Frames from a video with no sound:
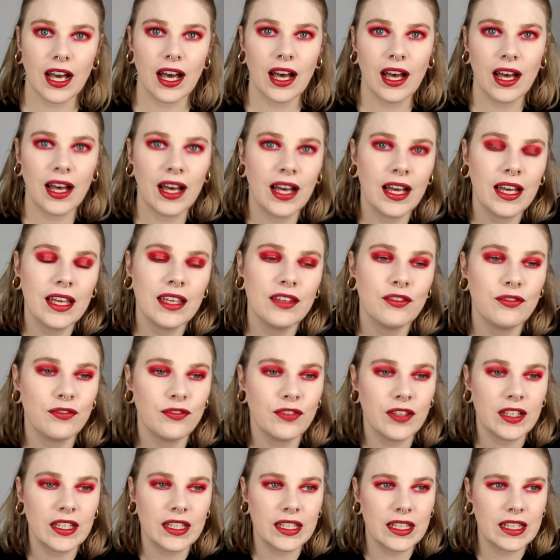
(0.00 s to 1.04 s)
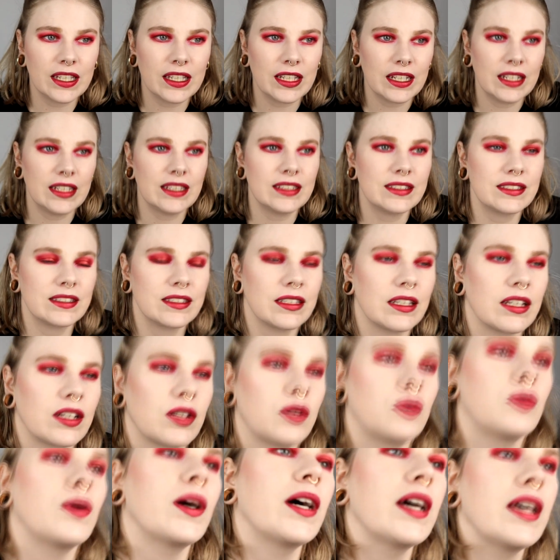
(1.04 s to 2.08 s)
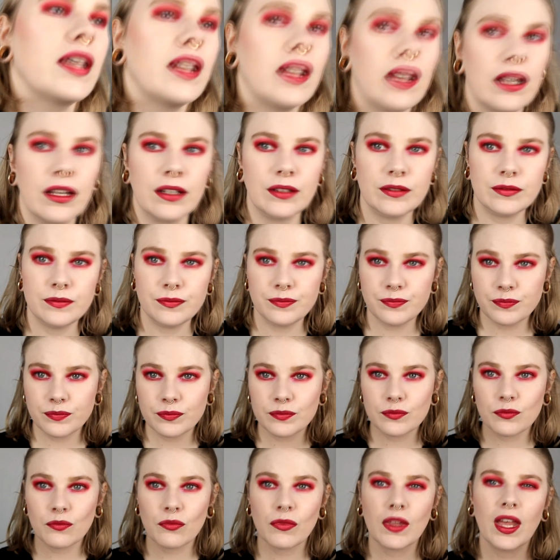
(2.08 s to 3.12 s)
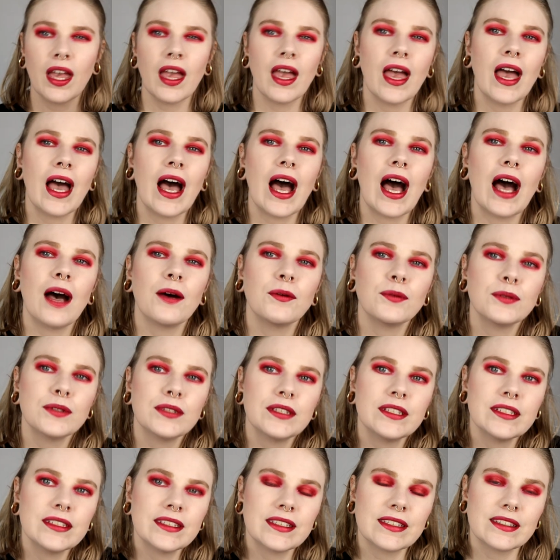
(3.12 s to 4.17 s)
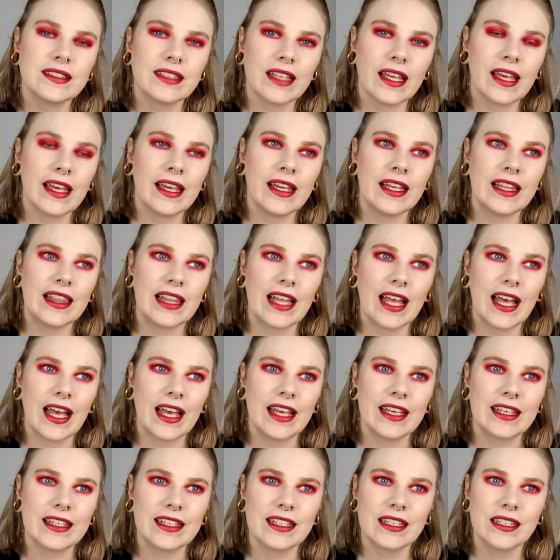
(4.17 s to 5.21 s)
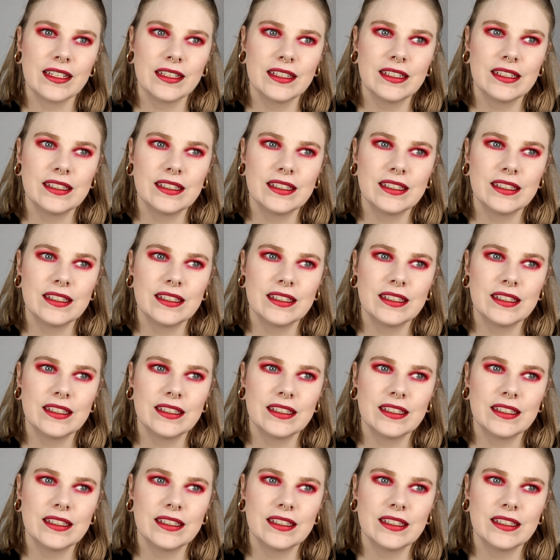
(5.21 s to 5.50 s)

I think it is quite a... I wouldn't say like...